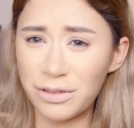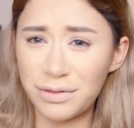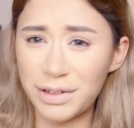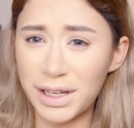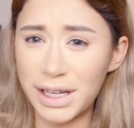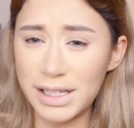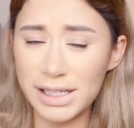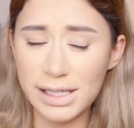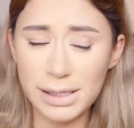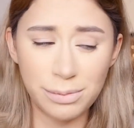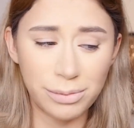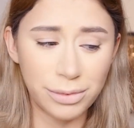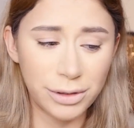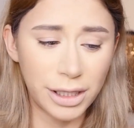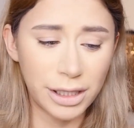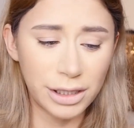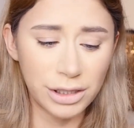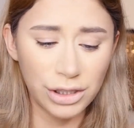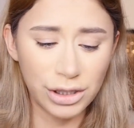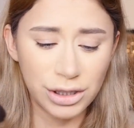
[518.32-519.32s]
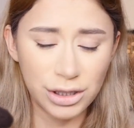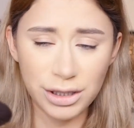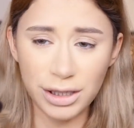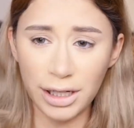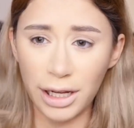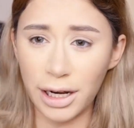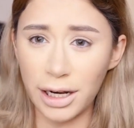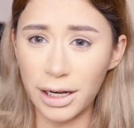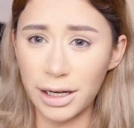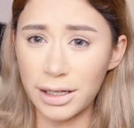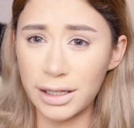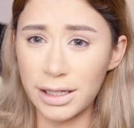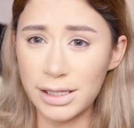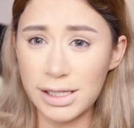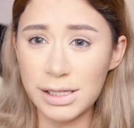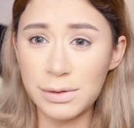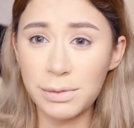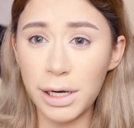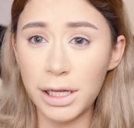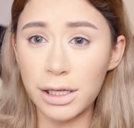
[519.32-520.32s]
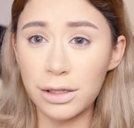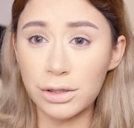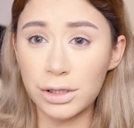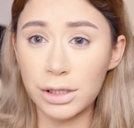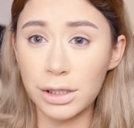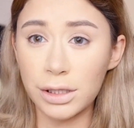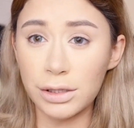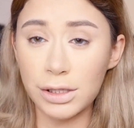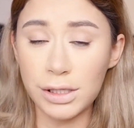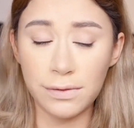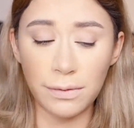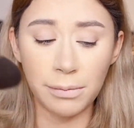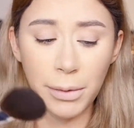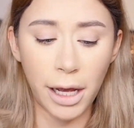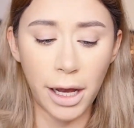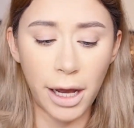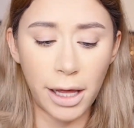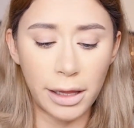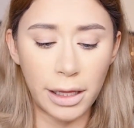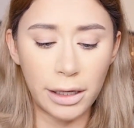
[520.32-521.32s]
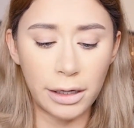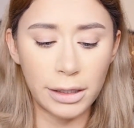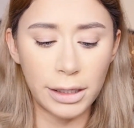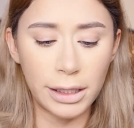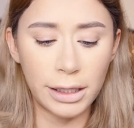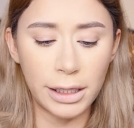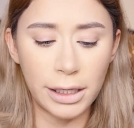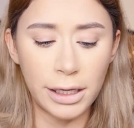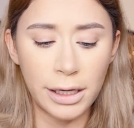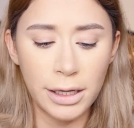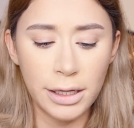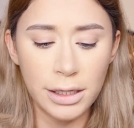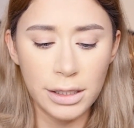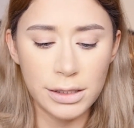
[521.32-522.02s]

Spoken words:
face brush, and this is what I usually use for my highlighter lately.